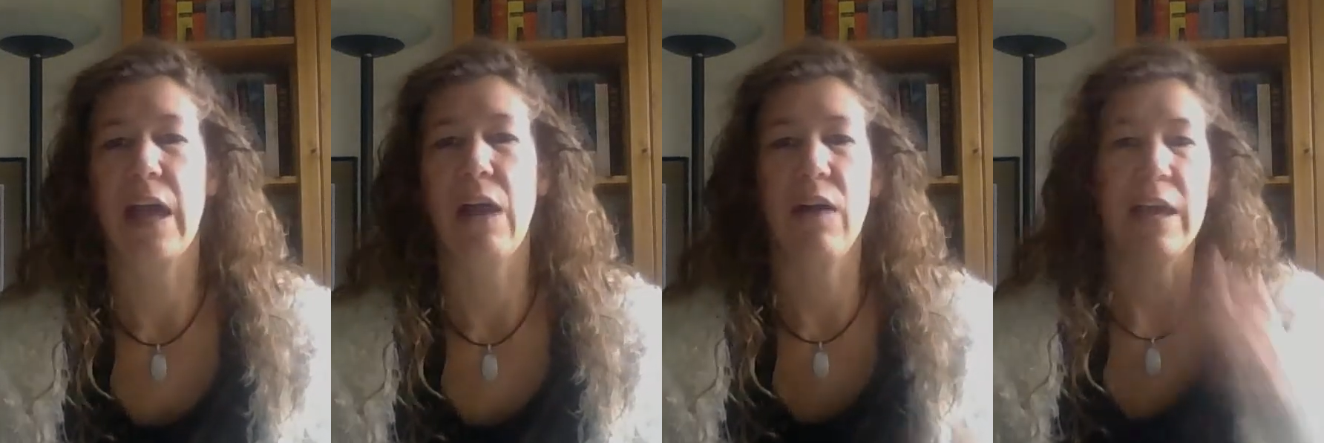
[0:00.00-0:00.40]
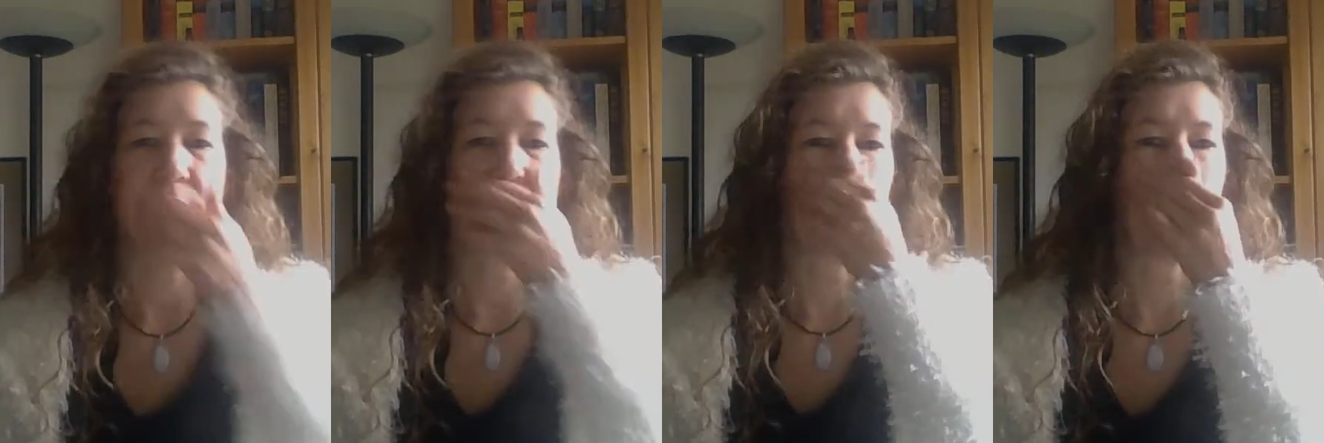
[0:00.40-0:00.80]
how
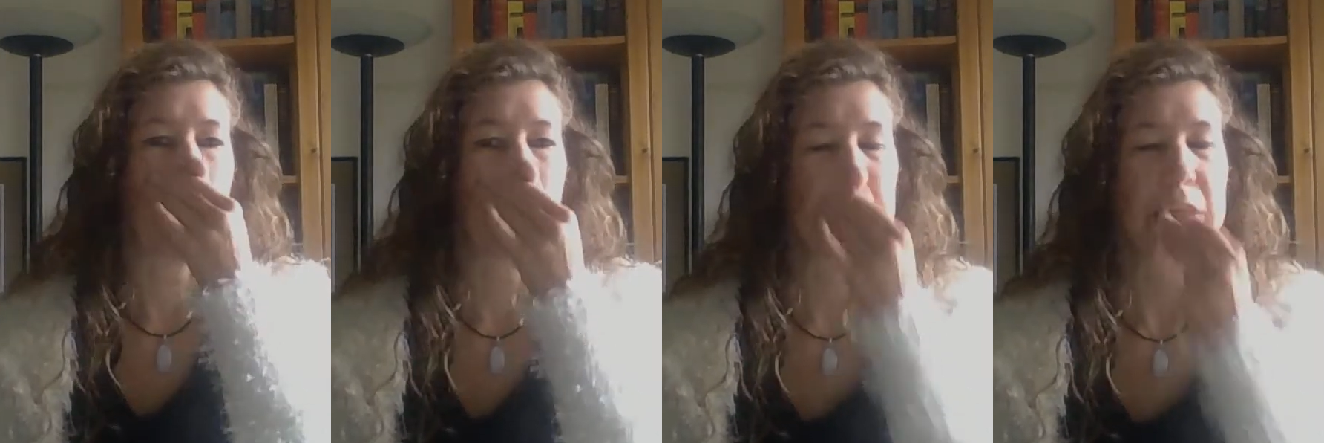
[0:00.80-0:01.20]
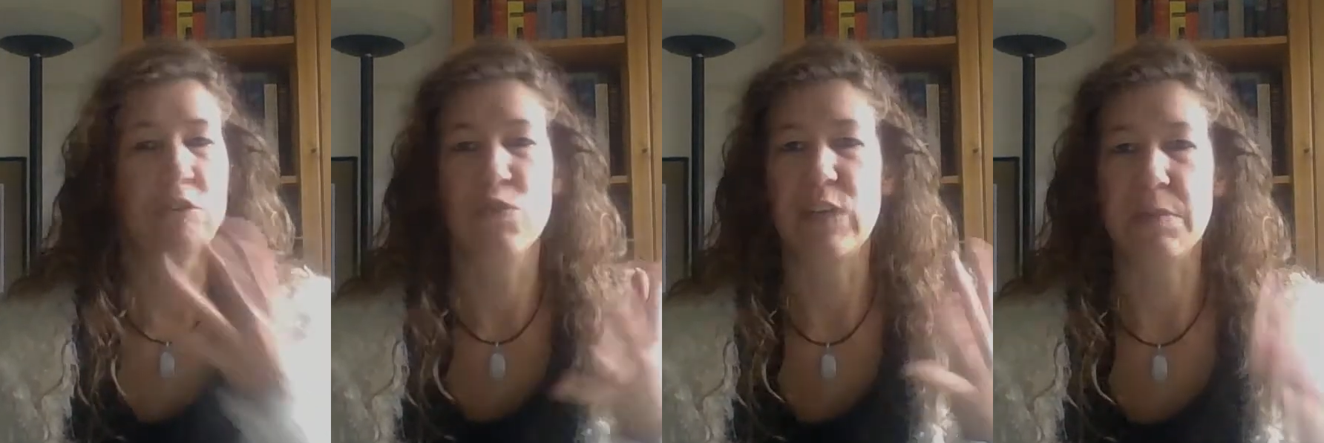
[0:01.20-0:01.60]
I somehow can
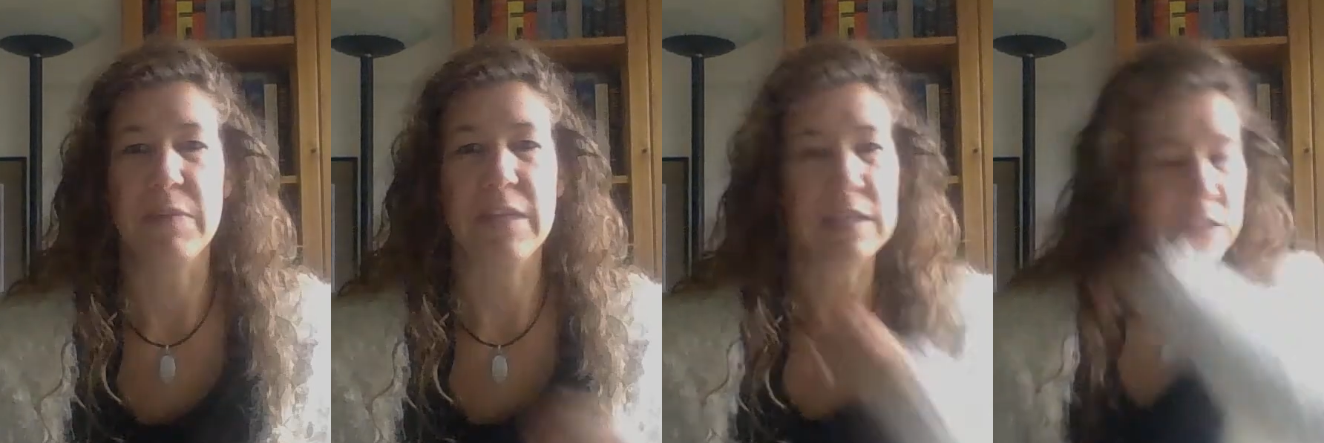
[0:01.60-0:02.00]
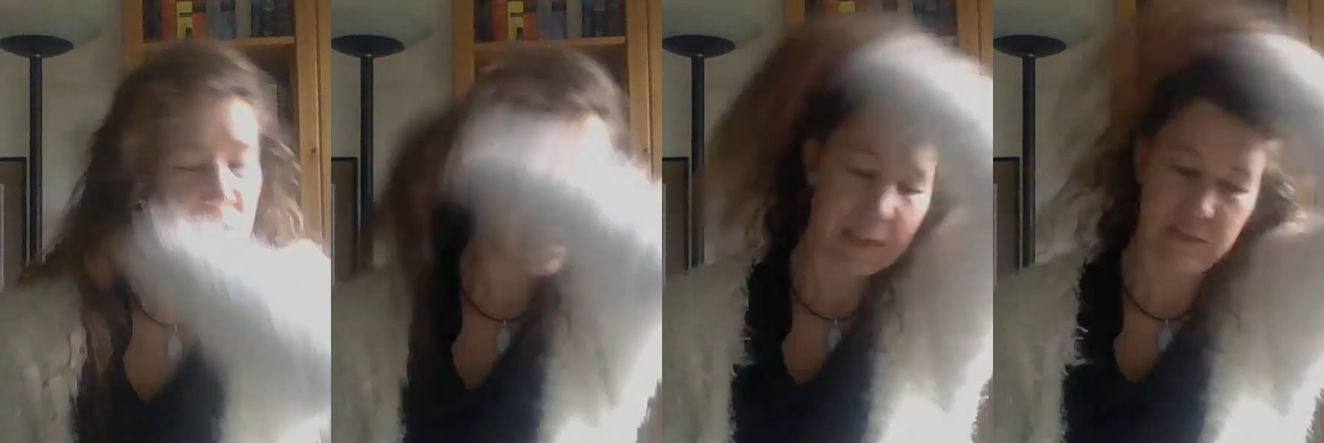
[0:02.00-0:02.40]
trick me
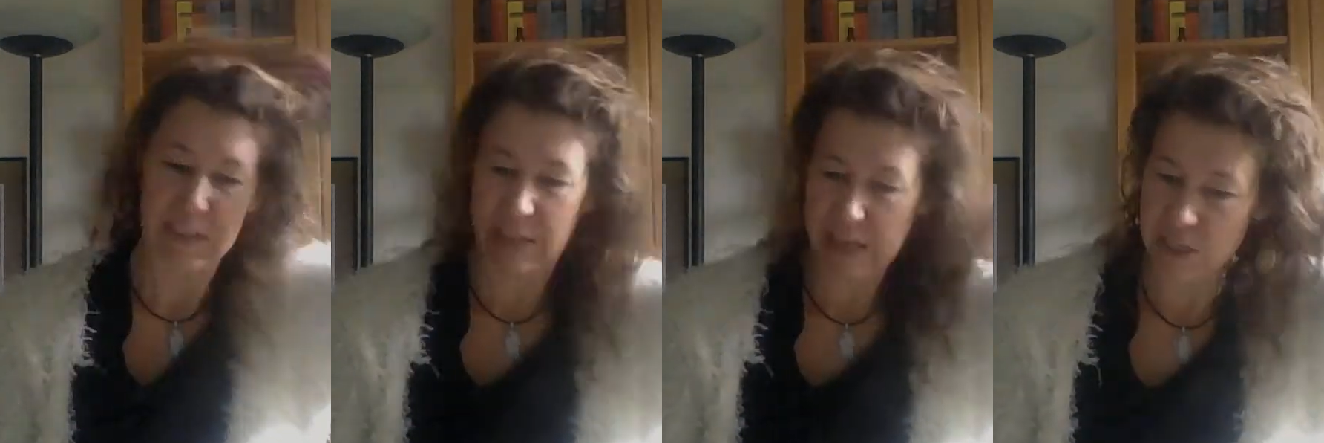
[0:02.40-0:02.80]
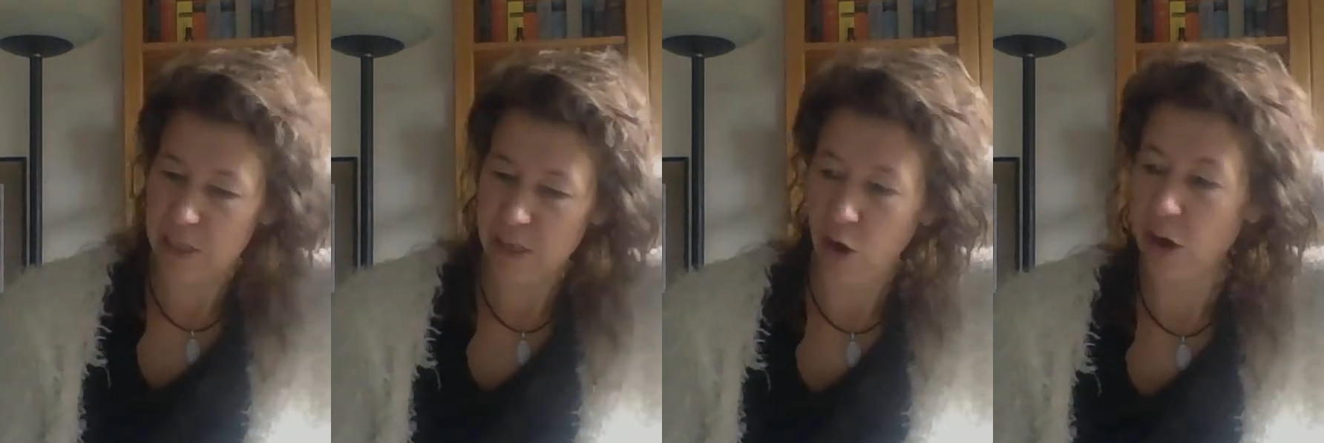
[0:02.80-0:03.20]
into an
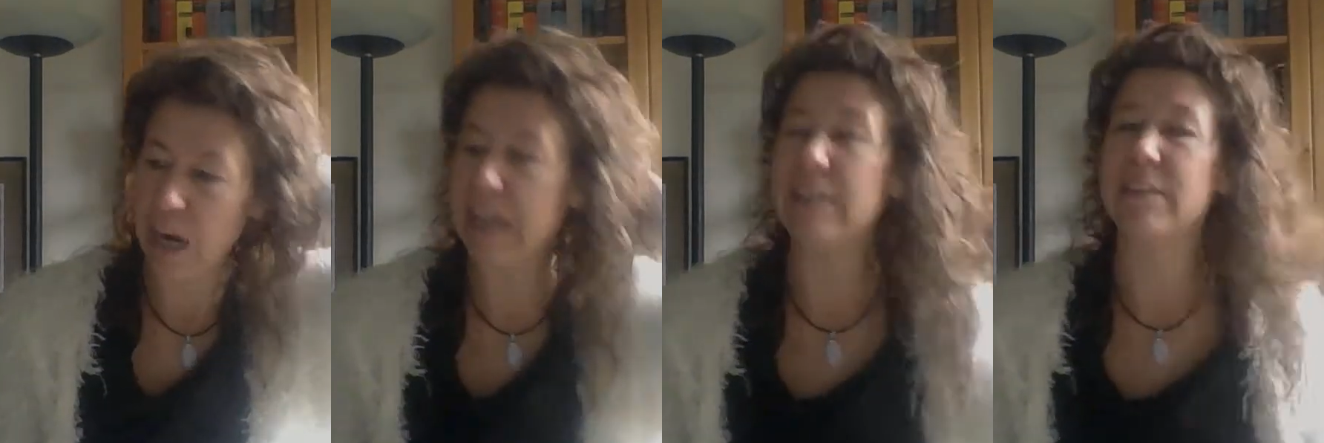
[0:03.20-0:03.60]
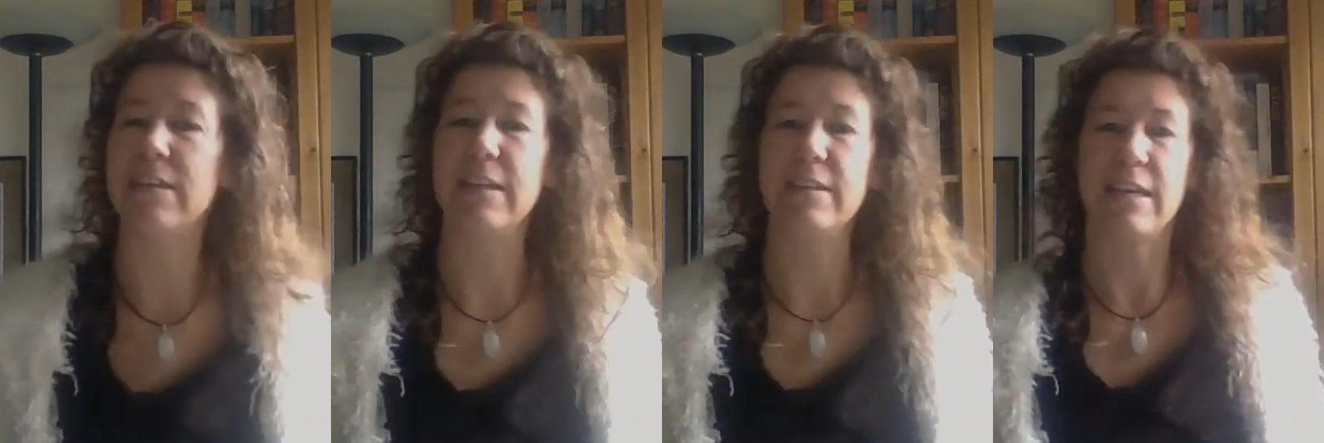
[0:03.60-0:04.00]
invitation or
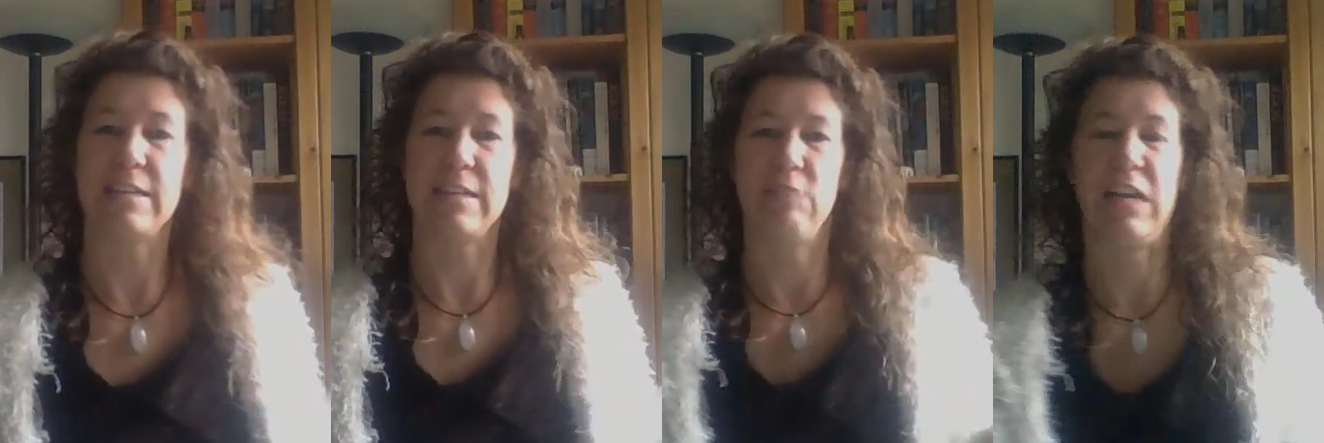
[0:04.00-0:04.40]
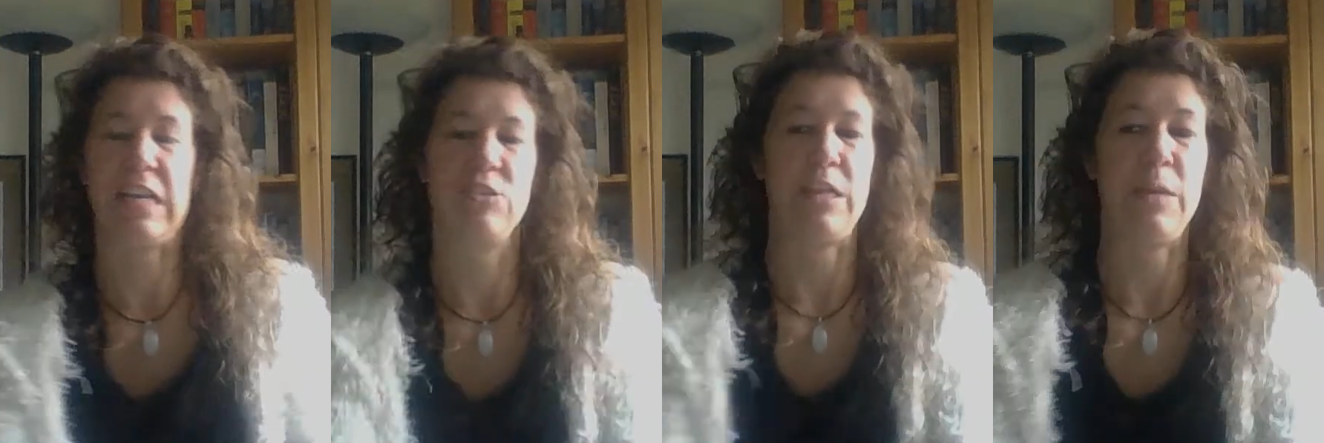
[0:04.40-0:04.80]
anything in that
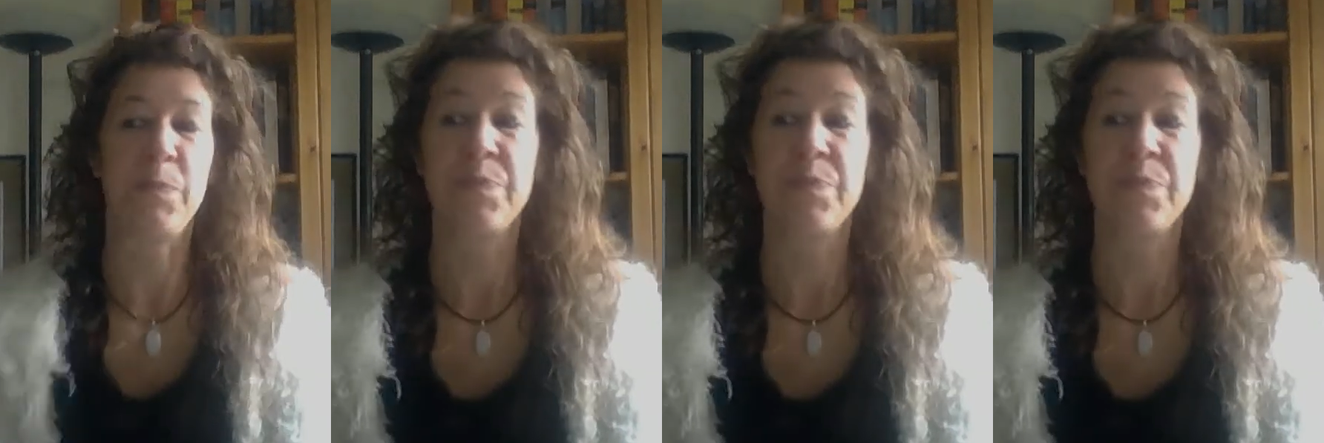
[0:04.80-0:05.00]
direction